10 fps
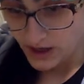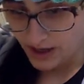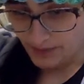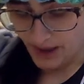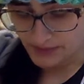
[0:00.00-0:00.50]

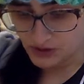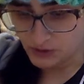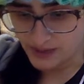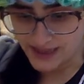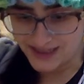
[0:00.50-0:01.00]
A popular
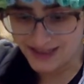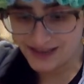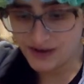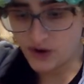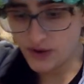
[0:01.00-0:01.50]

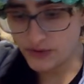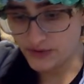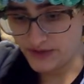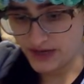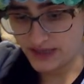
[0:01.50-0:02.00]
best-selling author
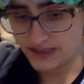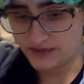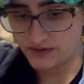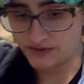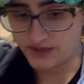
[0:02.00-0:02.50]
of the
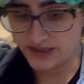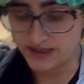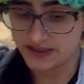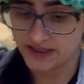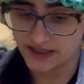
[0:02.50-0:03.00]
nineteen fifties
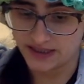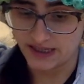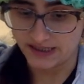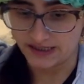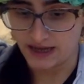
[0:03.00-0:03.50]
and
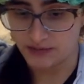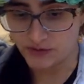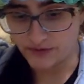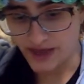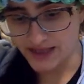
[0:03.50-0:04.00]
sixties named
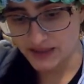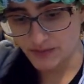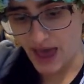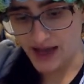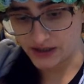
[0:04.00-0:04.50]
Vance
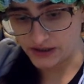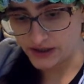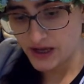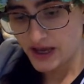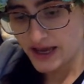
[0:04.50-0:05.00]
Packard
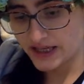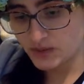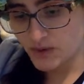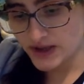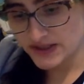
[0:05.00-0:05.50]

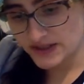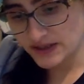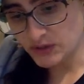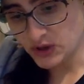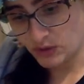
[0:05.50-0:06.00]
expressed
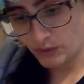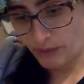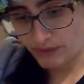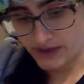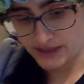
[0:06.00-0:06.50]
similar
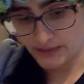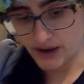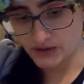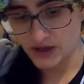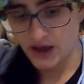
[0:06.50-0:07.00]
worries
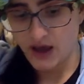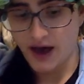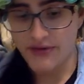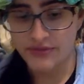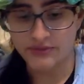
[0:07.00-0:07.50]
about
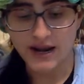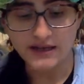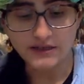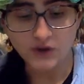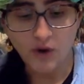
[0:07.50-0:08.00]
a
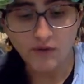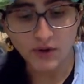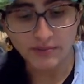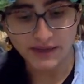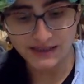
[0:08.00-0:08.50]
threatened
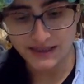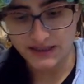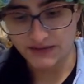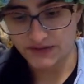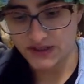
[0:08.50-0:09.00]

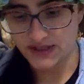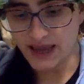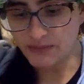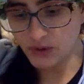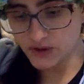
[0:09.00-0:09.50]
overabundance of the
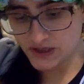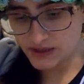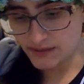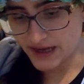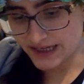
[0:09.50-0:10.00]
staples and
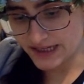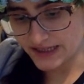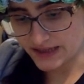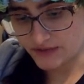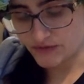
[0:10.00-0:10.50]

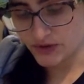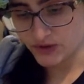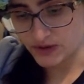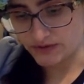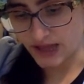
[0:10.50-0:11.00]
amenities and
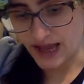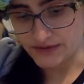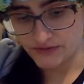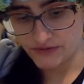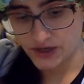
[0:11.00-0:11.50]
frills of
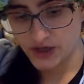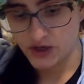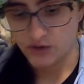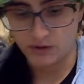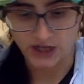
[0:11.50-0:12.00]
life,
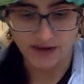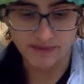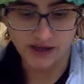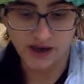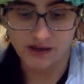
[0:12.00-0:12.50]
which have
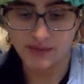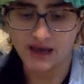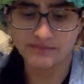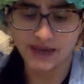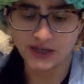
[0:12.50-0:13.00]
become
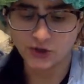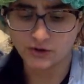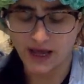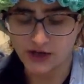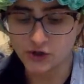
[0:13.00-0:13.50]
a major
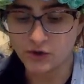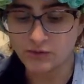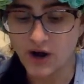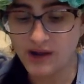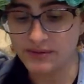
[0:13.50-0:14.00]
national
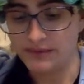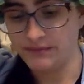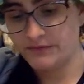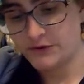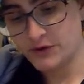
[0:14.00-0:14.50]
problem
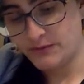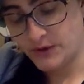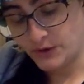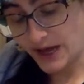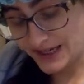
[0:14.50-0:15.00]
for the
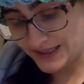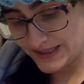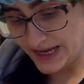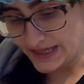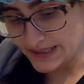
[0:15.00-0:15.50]
United
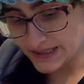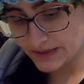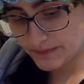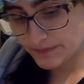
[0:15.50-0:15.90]
States.